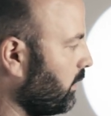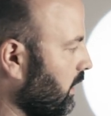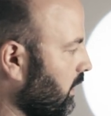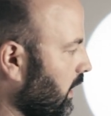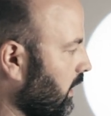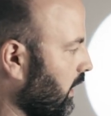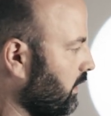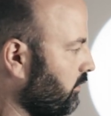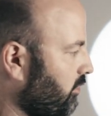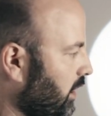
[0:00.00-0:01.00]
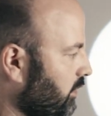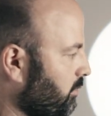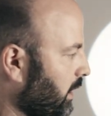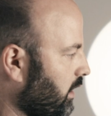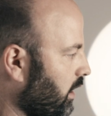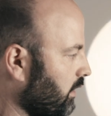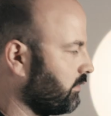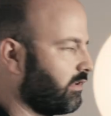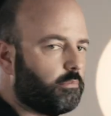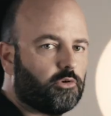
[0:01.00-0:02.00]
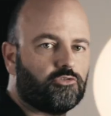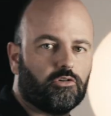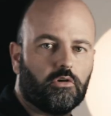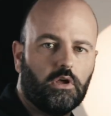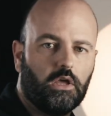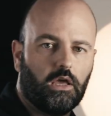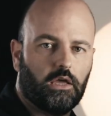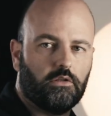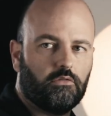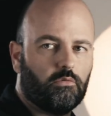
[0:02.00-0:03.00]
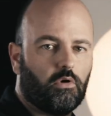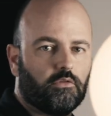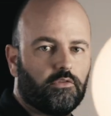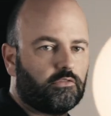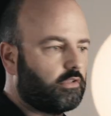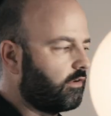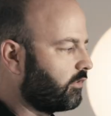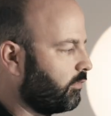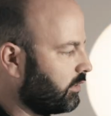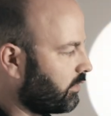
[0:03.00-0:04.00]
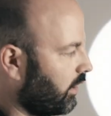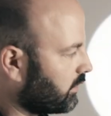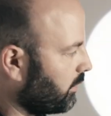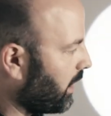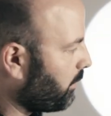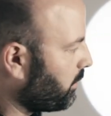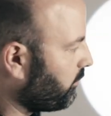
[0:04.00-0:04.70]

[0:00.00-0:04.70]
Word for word: in and I can change my color temperature and do all of the stuff that we talked about